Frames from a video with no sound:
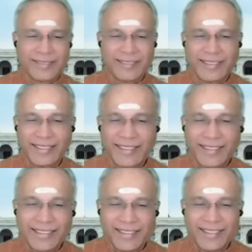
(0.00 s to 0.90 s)

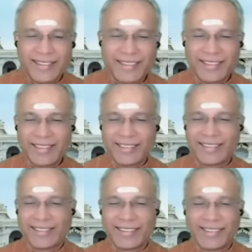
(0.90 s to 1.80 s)

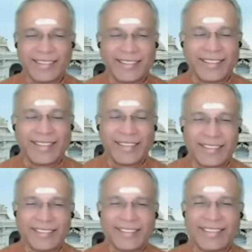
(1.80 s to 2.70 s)

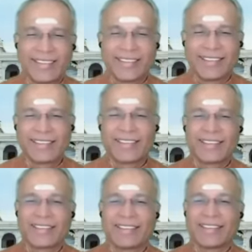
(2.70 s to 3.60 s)

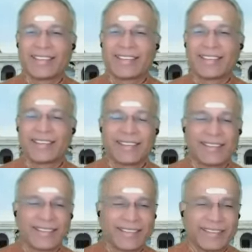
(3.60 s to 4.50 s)

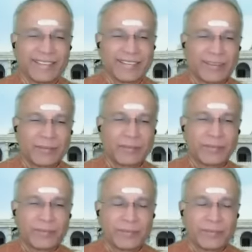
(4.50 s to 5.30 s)
(not speaking)